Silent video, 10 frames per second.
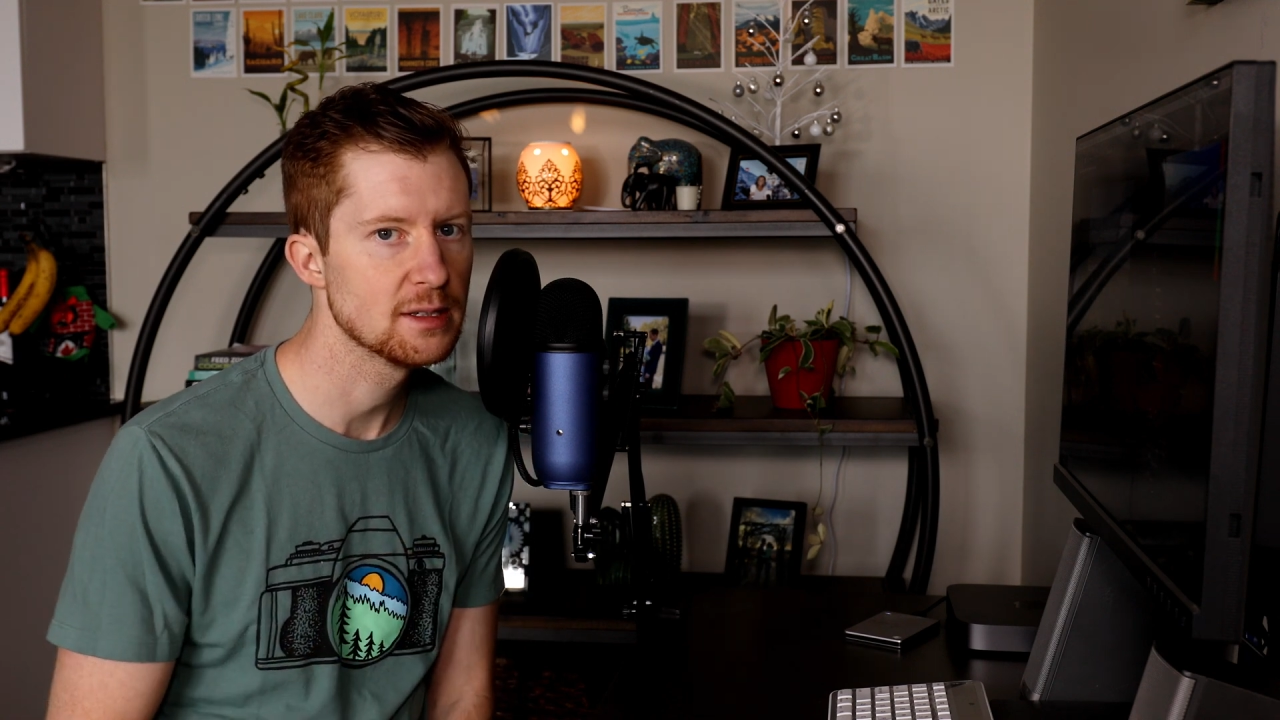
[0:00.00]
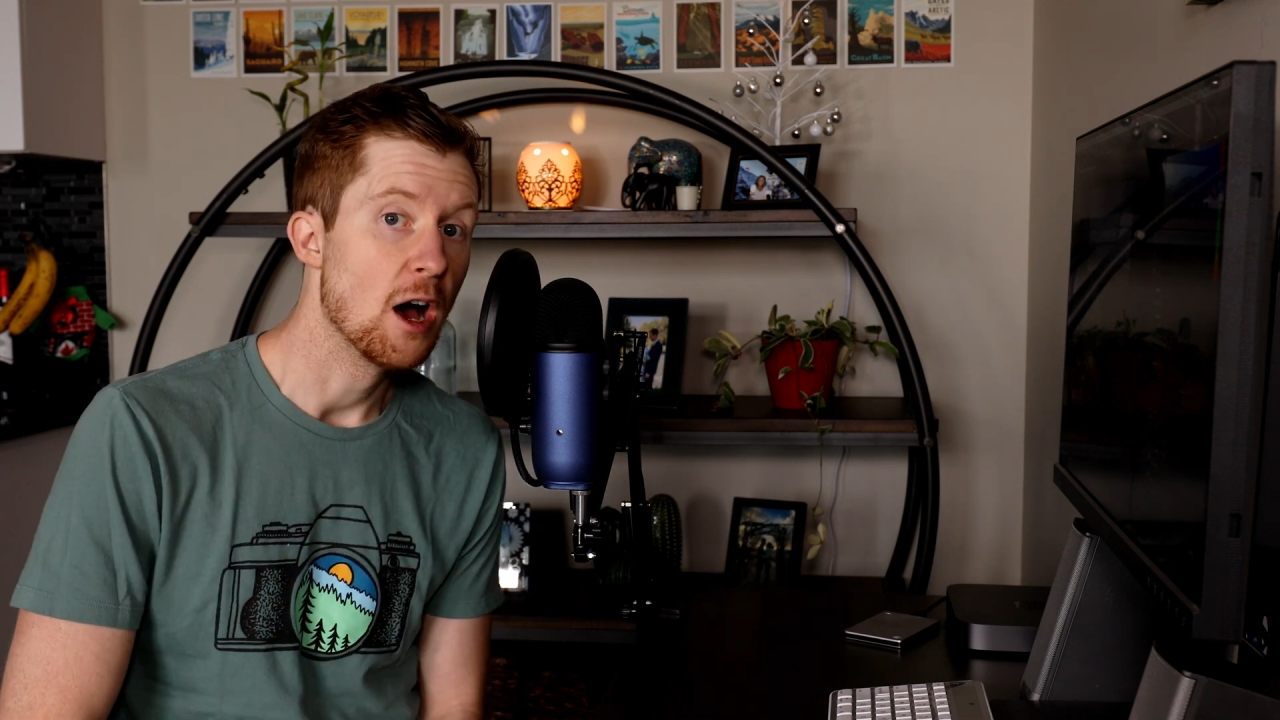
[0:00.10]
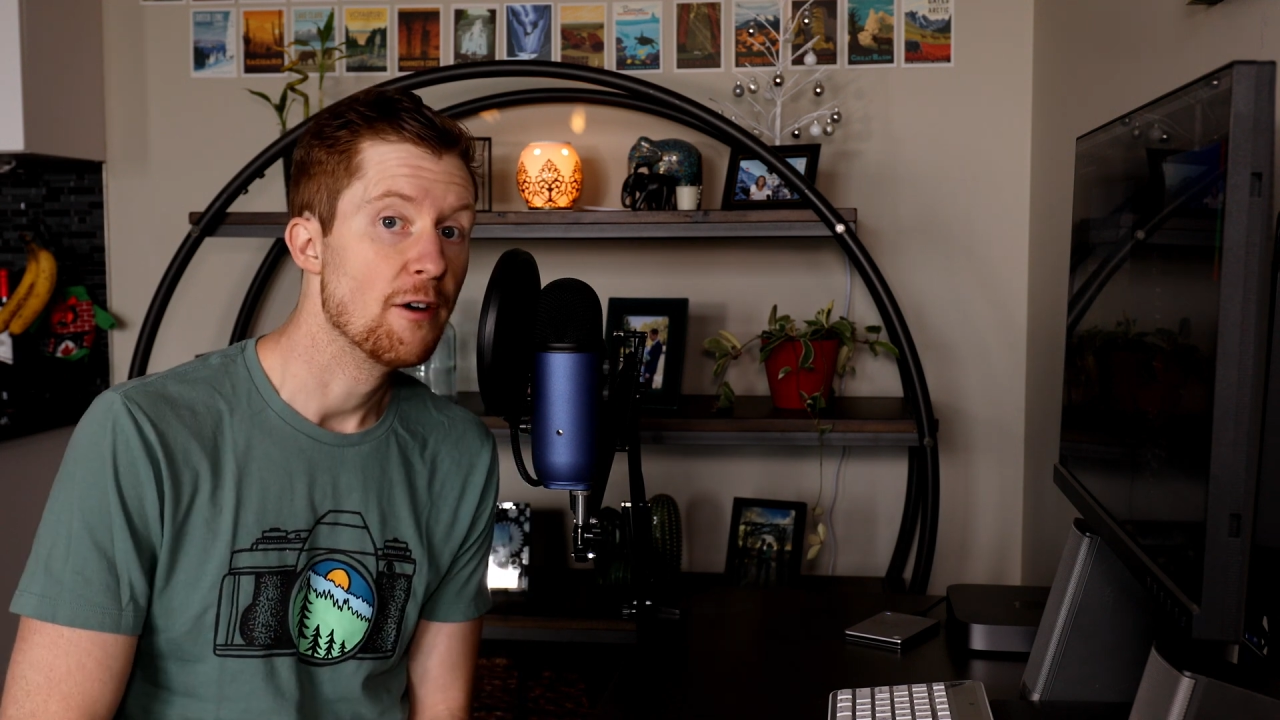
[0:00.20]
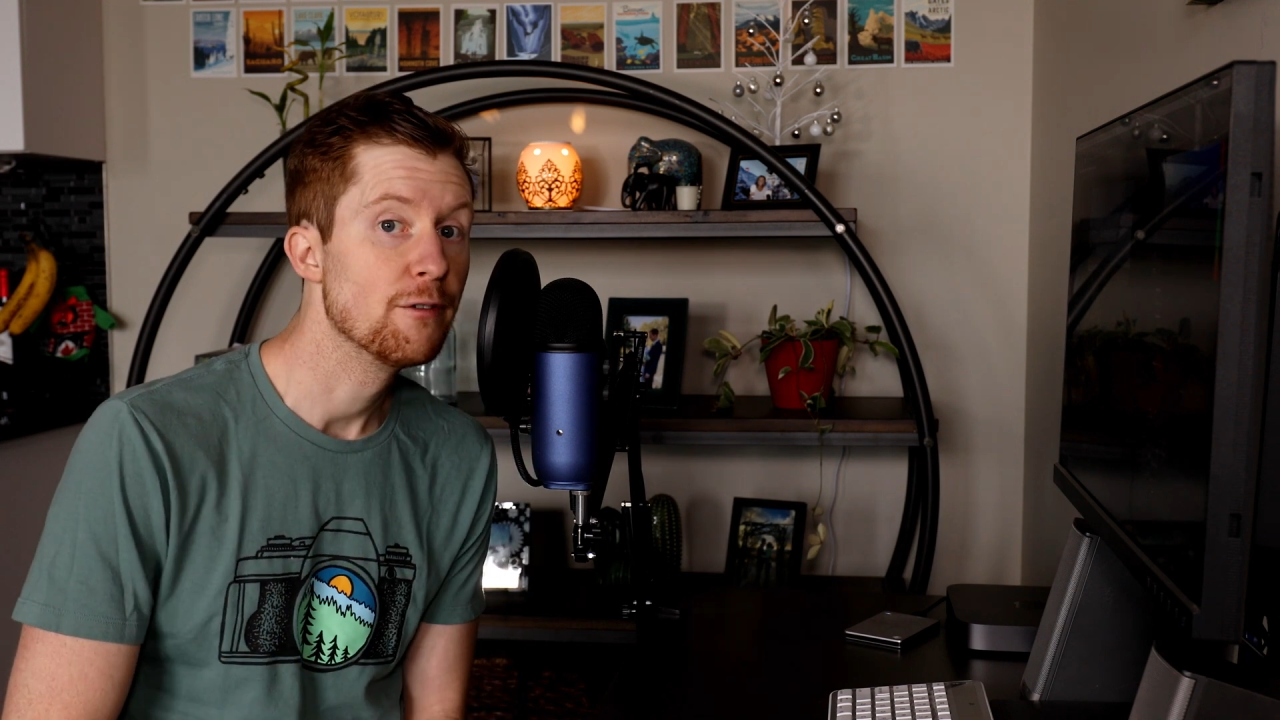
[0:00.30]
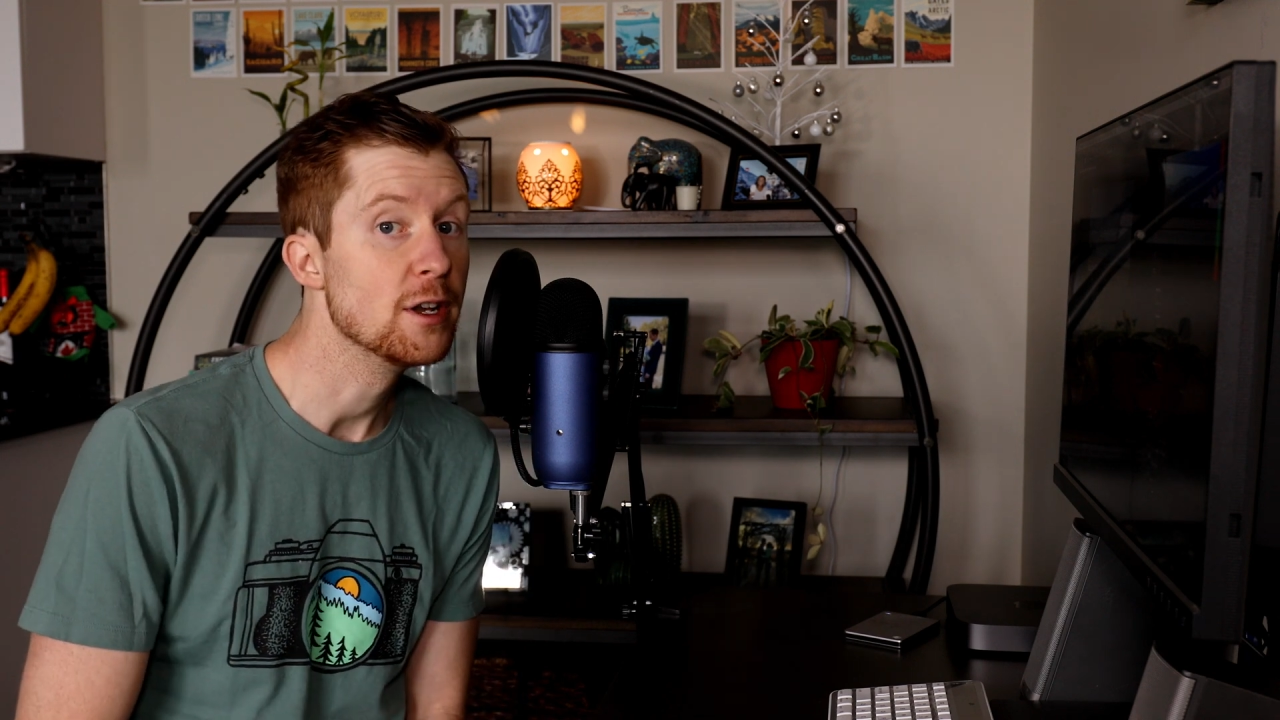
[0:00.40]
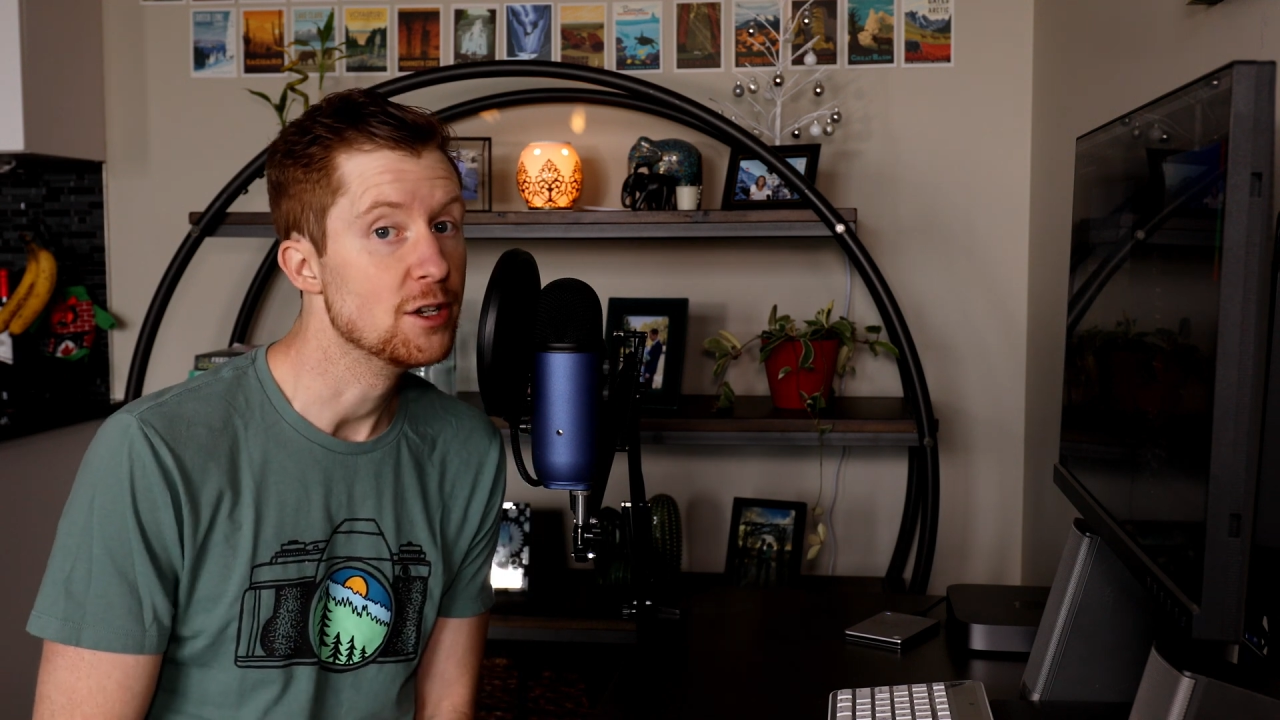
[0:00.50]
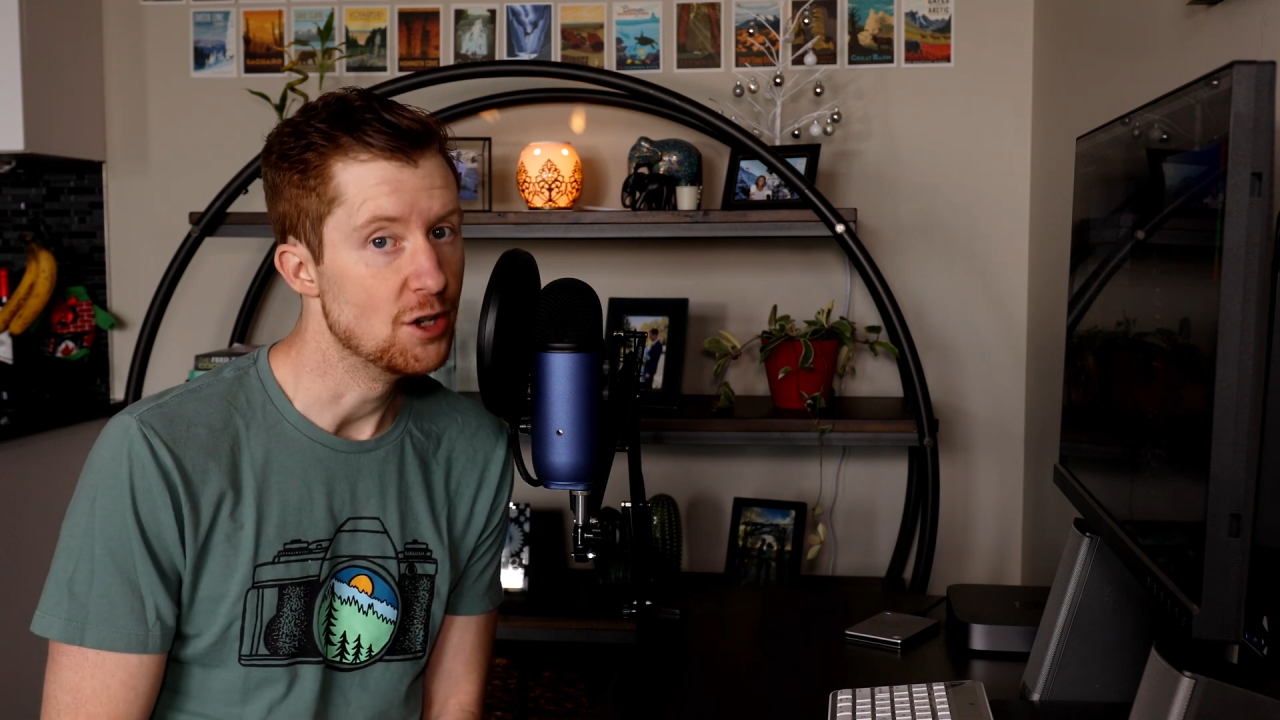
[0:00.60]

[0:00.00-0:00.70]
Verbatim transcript: of